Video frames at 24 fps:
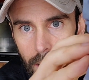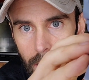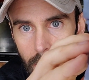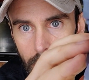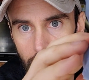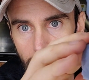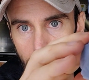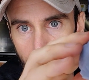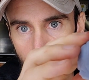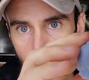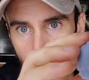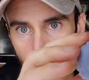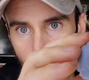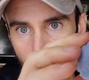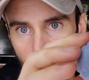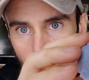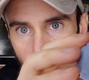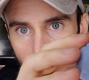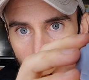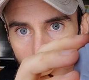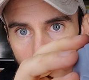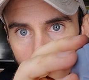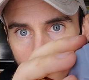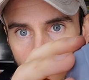Um, a
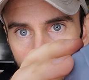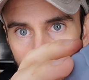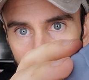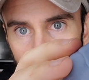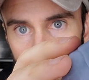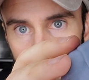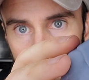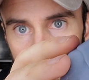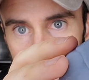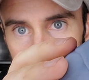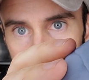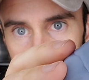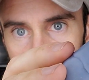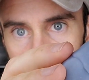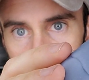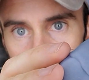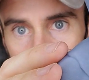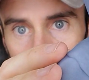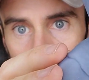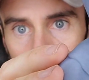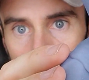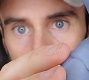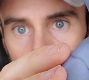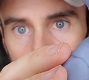lot of little
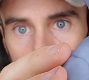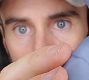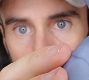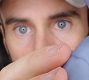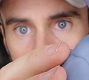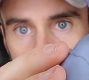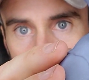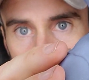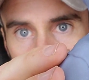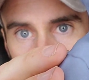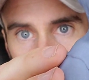detail printed